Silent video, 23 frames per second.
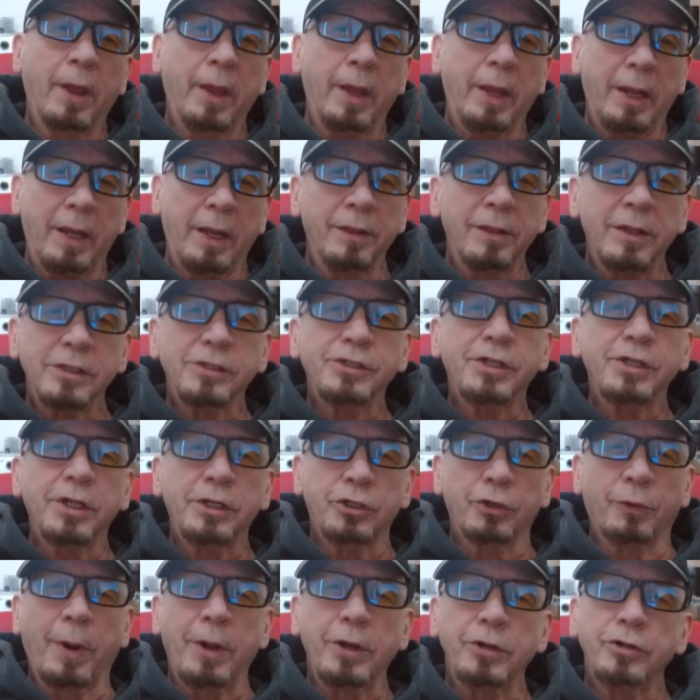In this
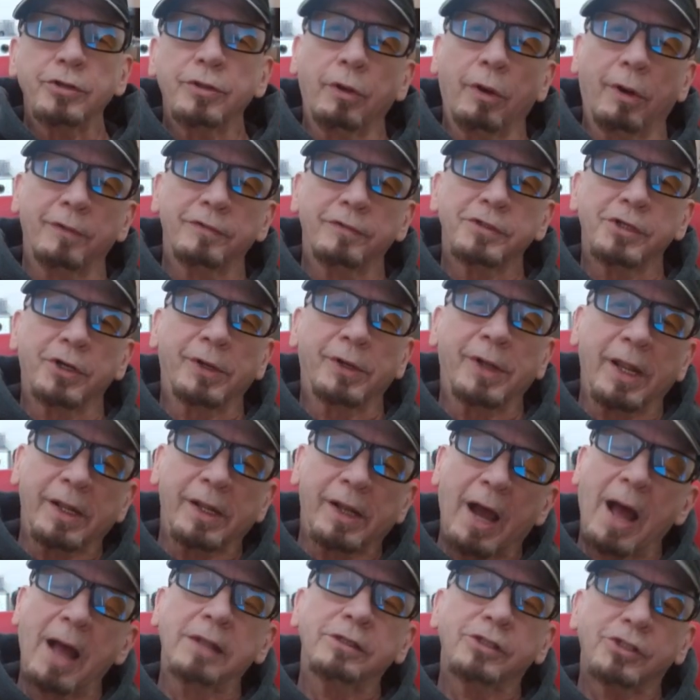situation, the officer can
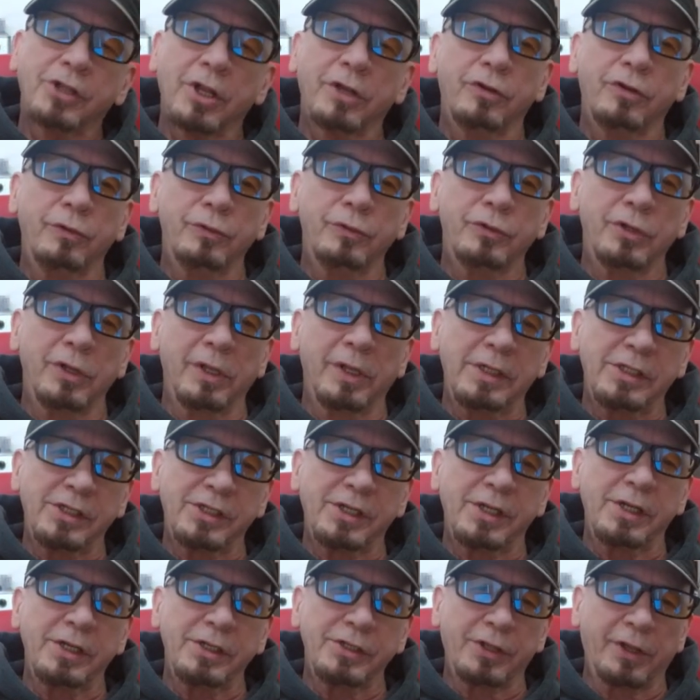constitutionally
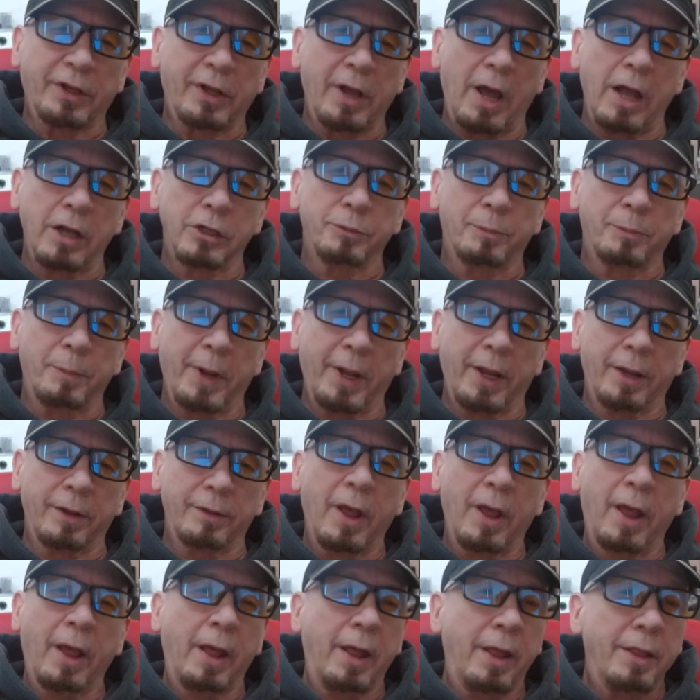seize the contraband
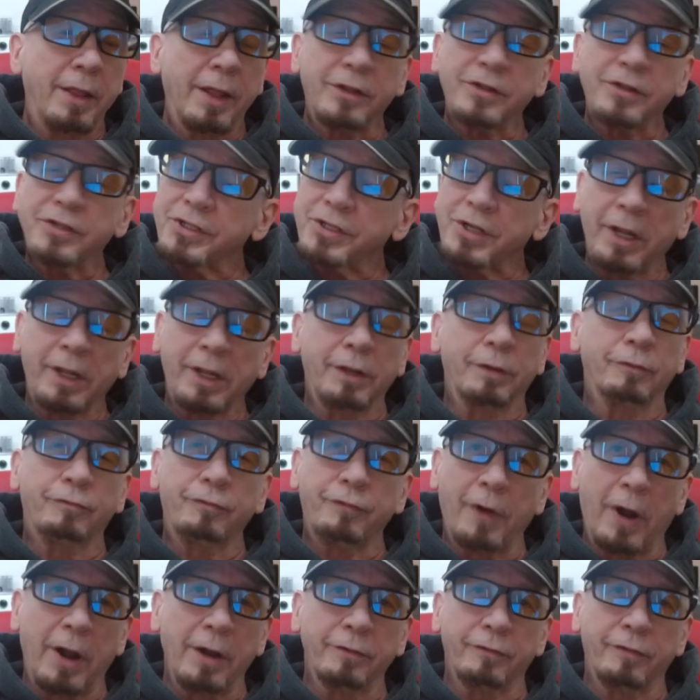that's sitting in
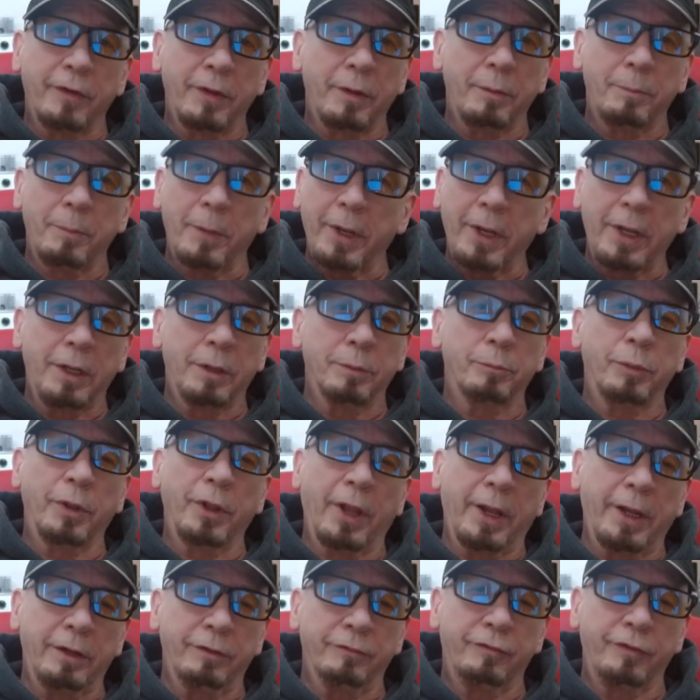front of him in
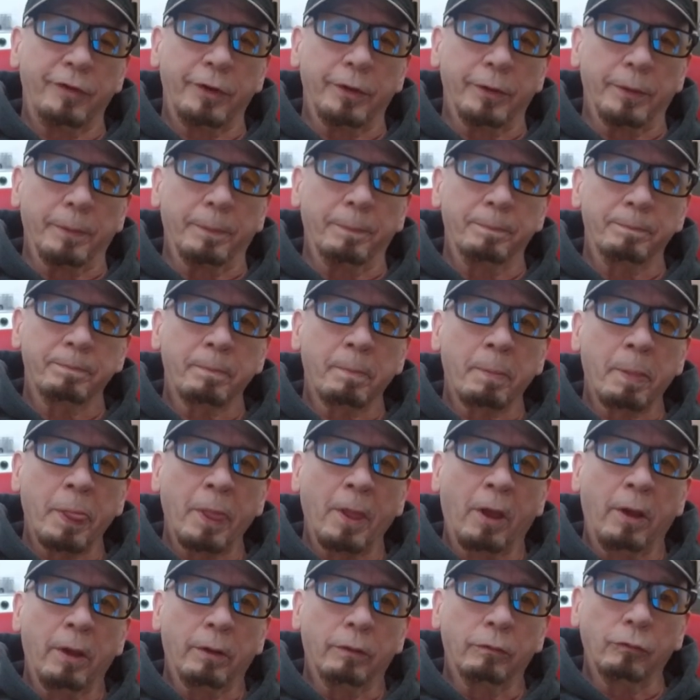plain view.
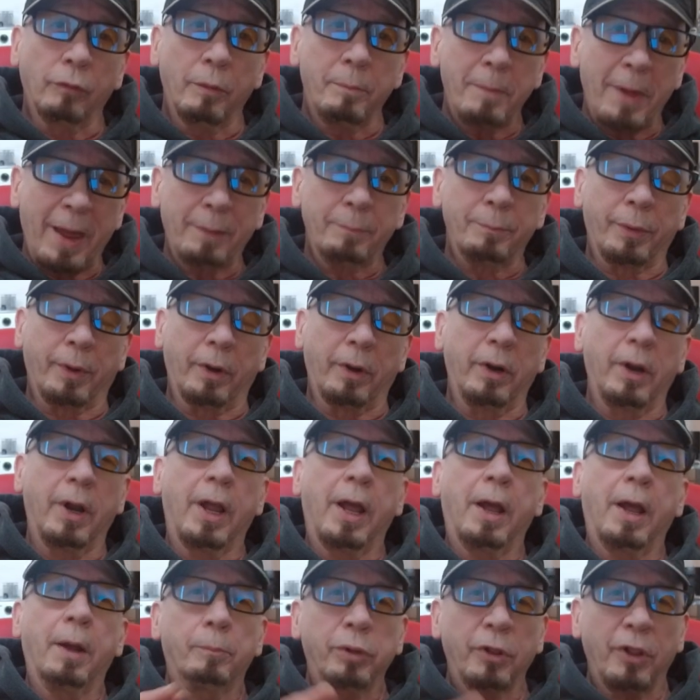Remember,
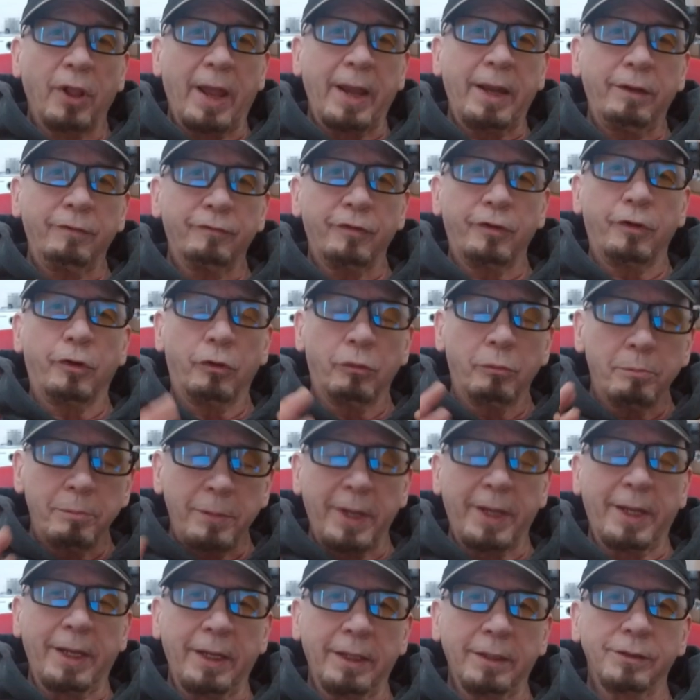plain view
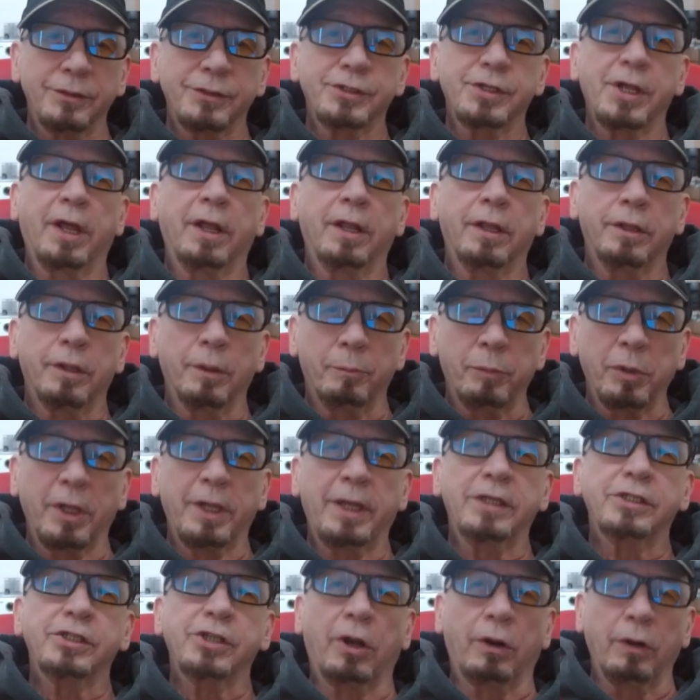means the
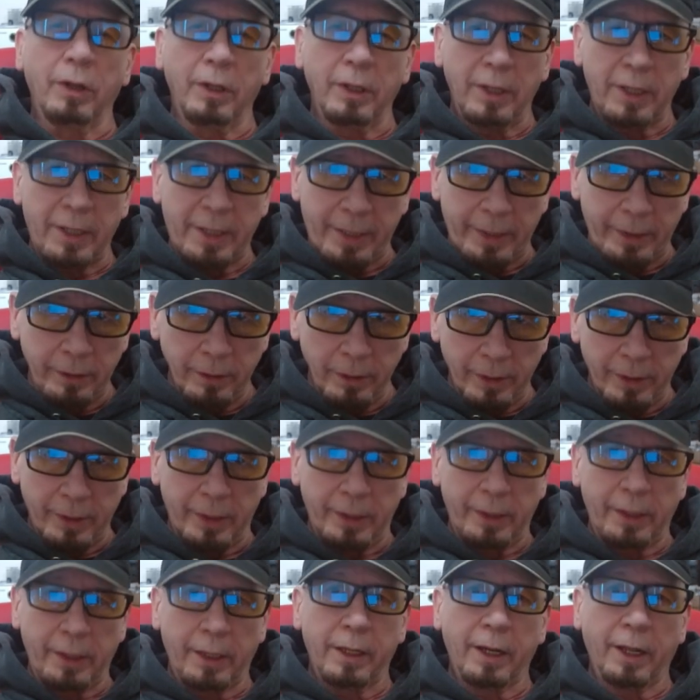police are
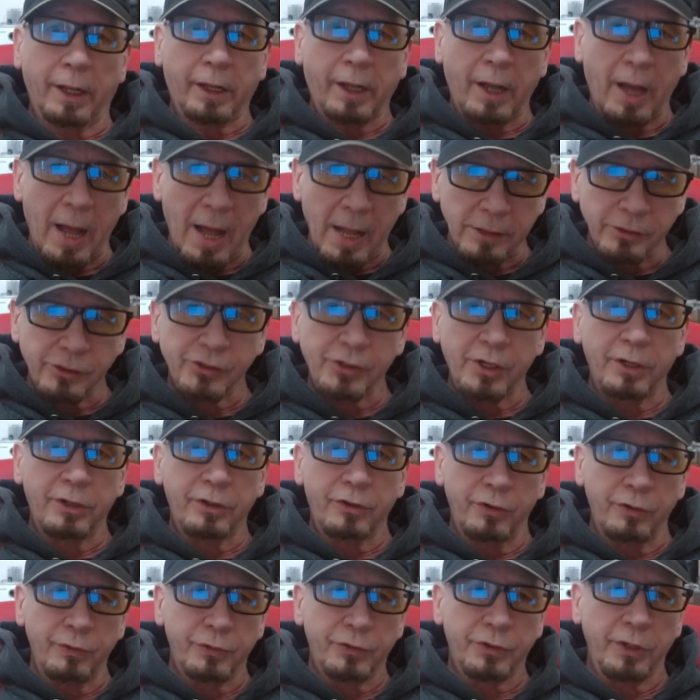legally in a
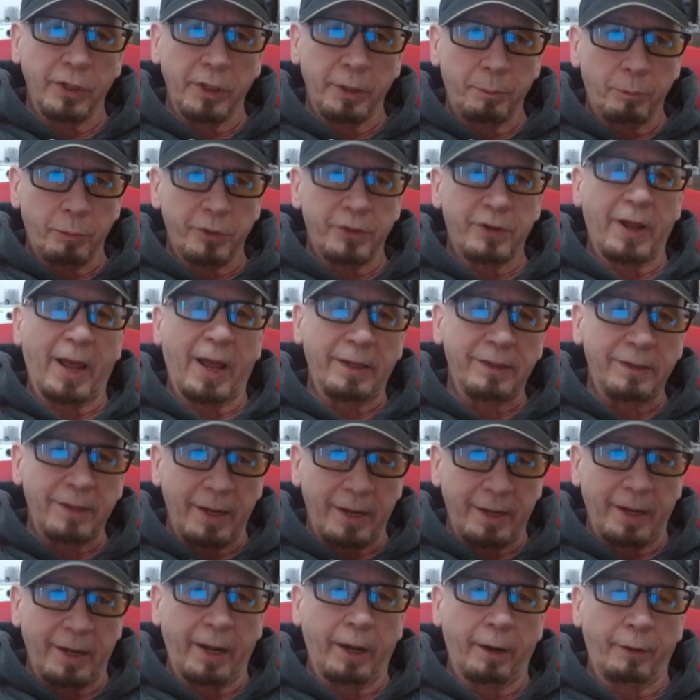constitutionally protected
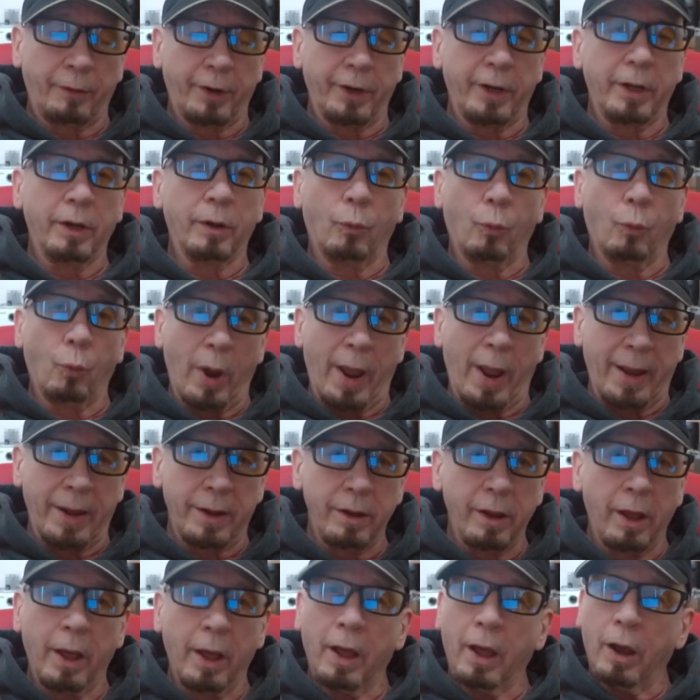area when,
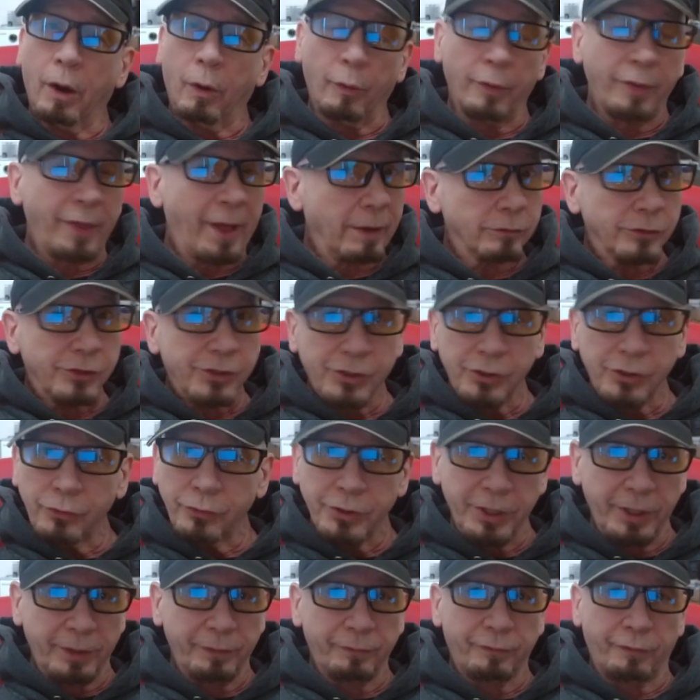without
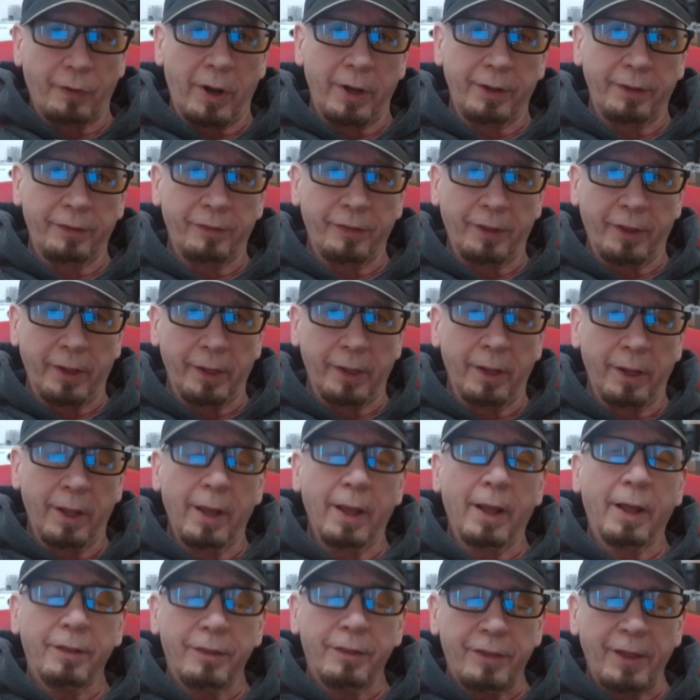searching for anything,
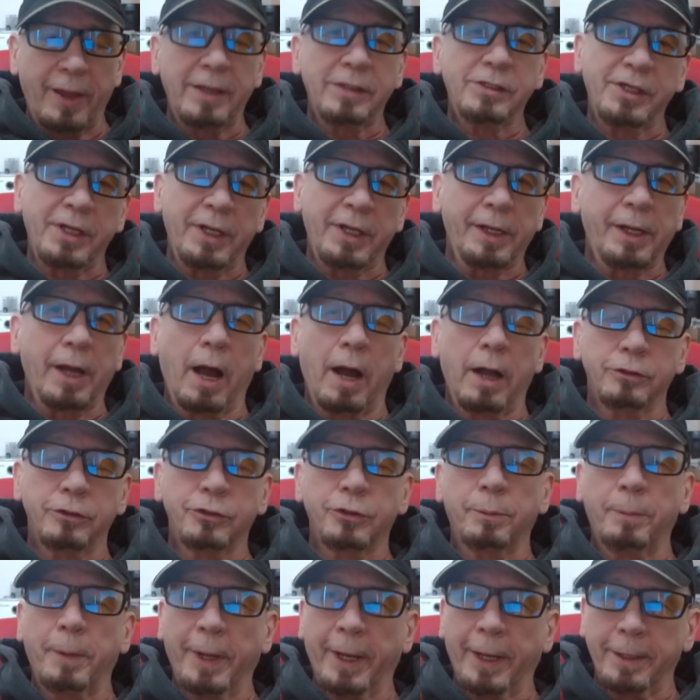they see
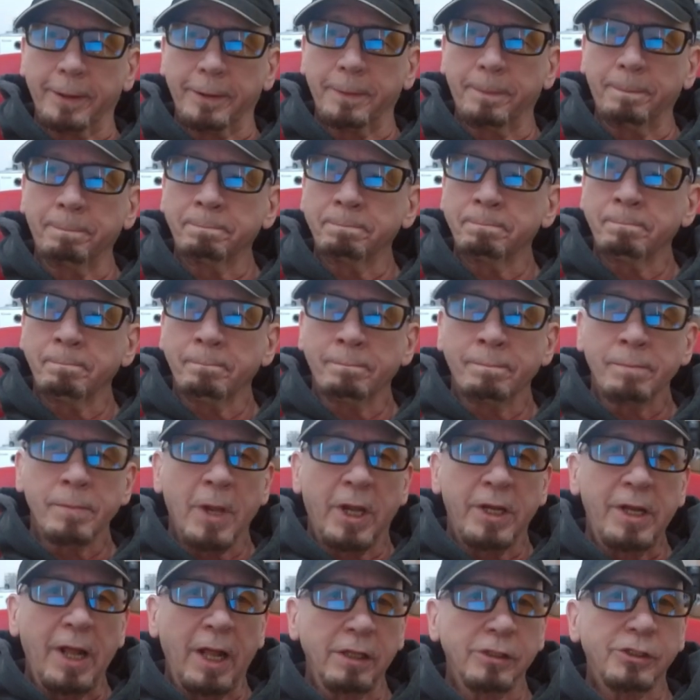contraband.
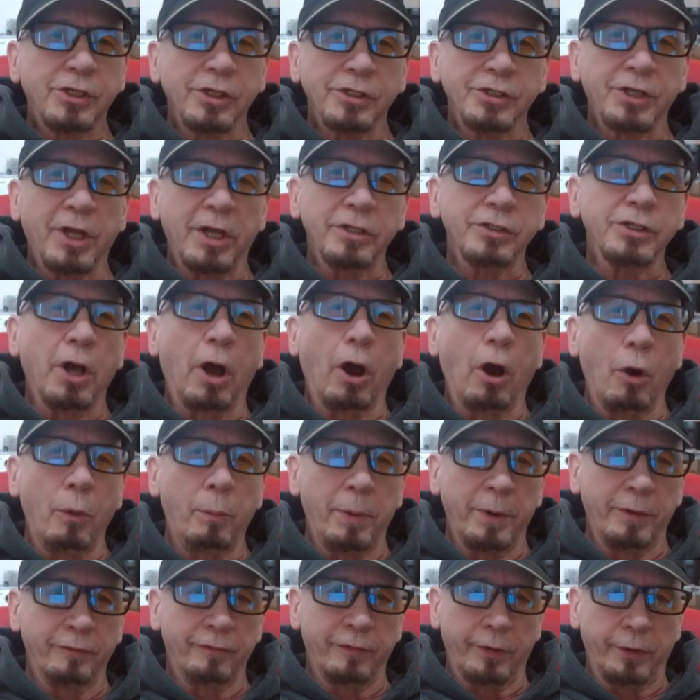Now let's discuss
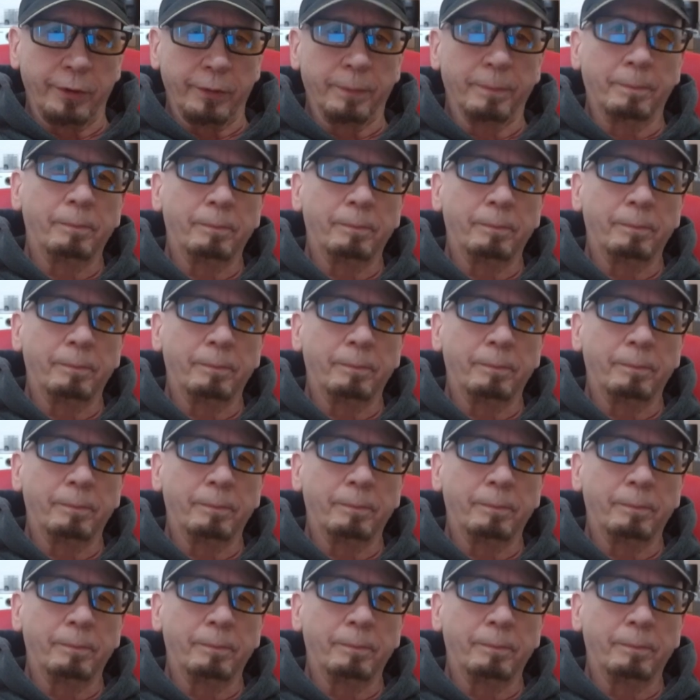open view.